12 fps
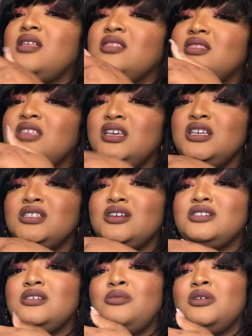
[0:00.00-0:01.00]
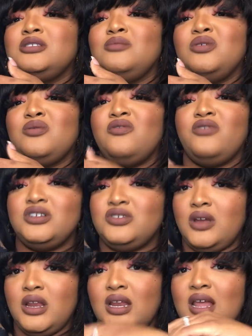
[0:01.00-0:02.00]
these are supposed to be
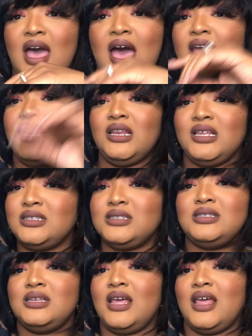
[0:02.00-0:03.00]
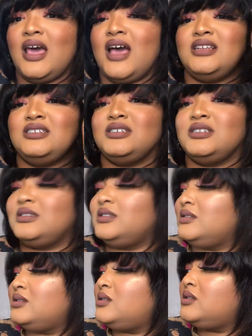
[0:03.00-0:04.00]
refrigerated. I didn't listen to that. I
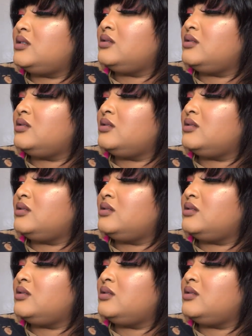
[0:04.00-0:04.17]
just